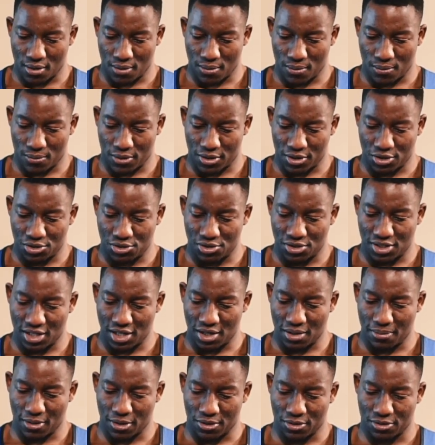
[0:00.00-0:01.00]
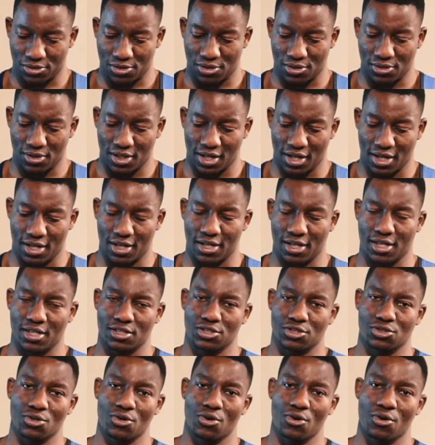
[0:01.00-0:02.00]
What does your daily macros look like?
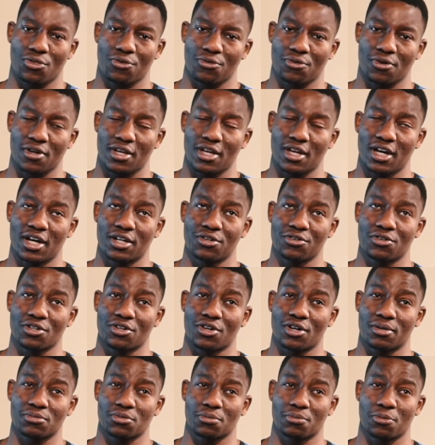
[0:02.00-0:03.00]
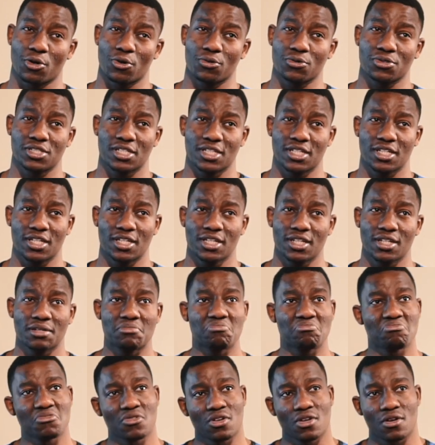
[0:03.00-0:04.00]
So 300 grams of protein,
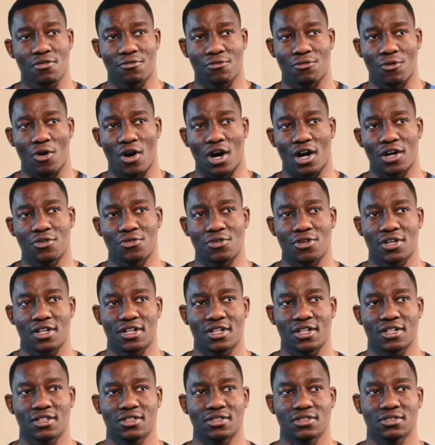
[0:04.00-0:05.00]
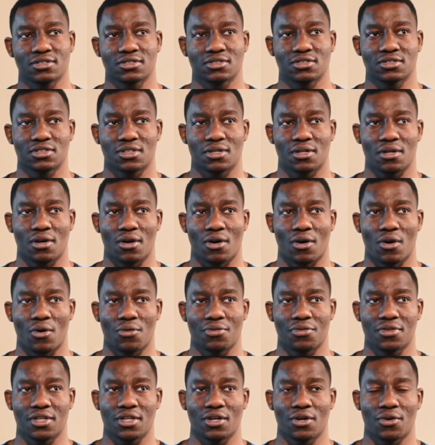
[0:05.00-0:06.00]
400
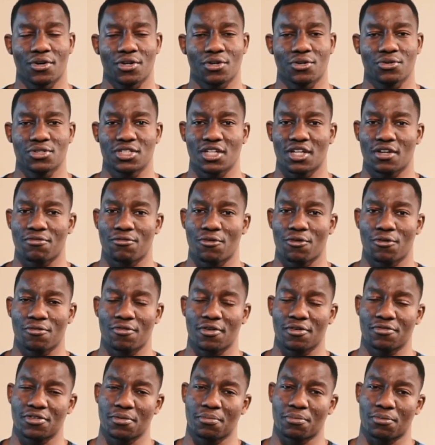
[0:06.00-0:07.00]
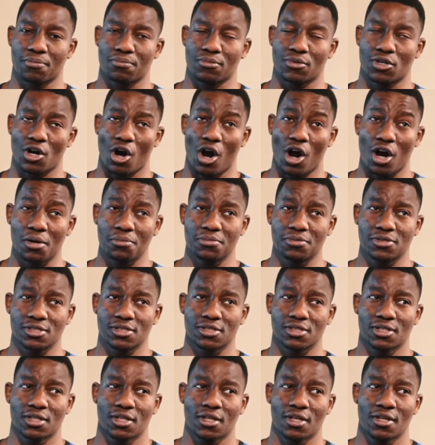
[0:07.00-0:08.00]
on a good day, 450 carbs,
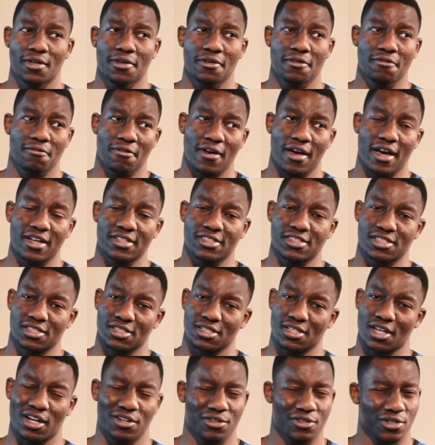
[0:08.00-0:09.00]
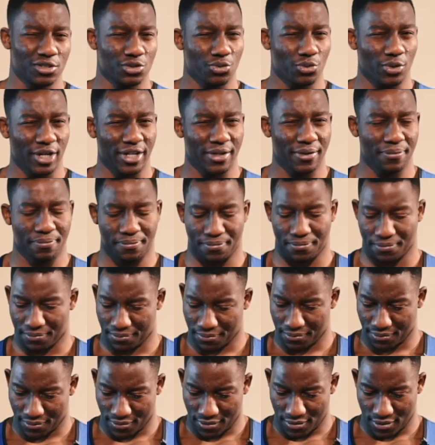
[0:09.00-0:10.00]
fats 120.
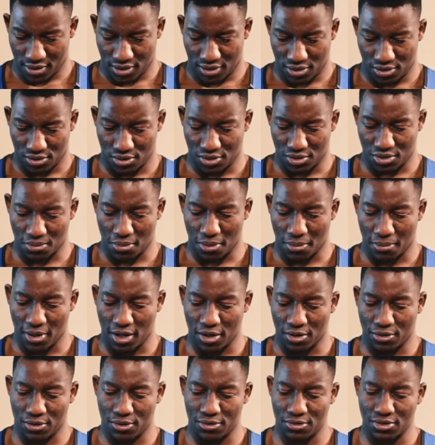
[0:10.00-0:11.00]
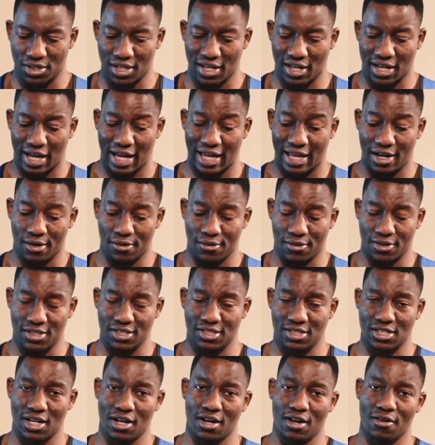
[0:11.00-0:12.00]
So those are my macros, and
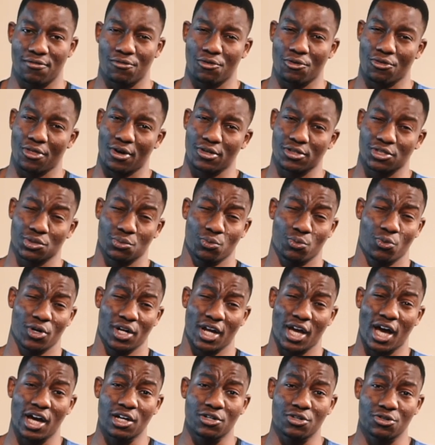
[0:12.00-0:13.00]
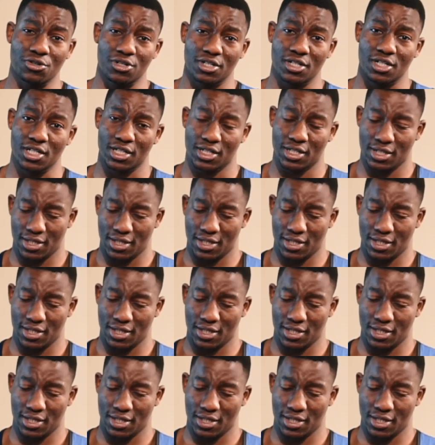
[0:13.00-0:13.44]
calories are 4,100.